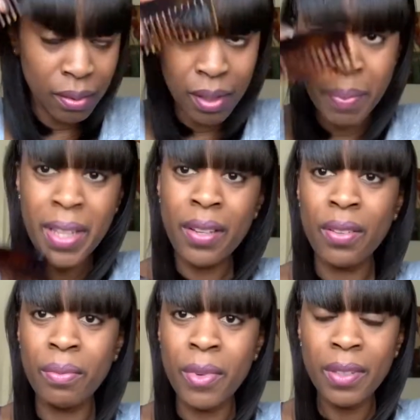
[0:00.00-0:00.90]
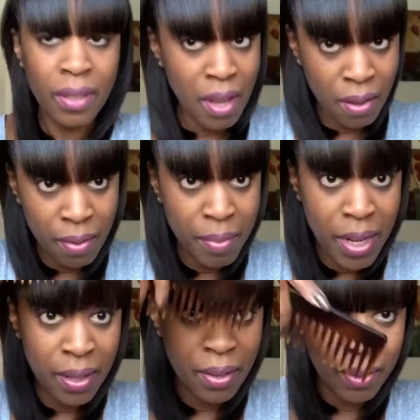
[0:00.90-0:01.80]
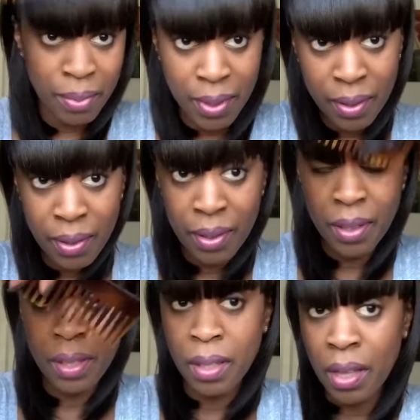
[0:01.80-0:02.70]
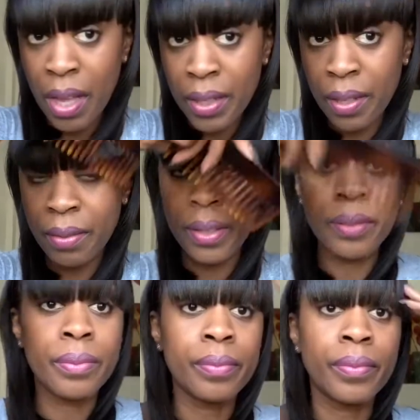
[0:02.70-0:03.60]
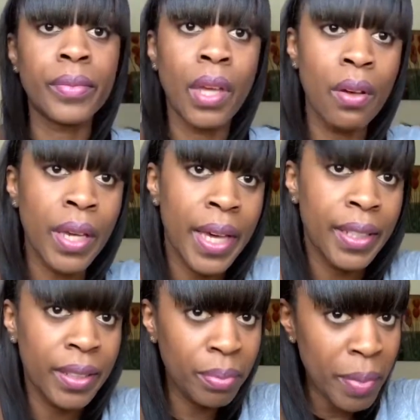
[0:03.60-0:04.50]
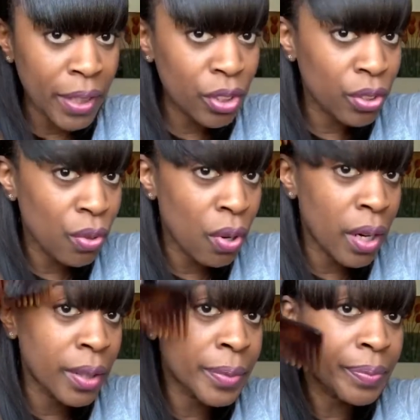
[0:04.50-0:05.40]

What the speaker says: Am I the only one? No, I'm not the only one. I love it. Okay, let's make sure.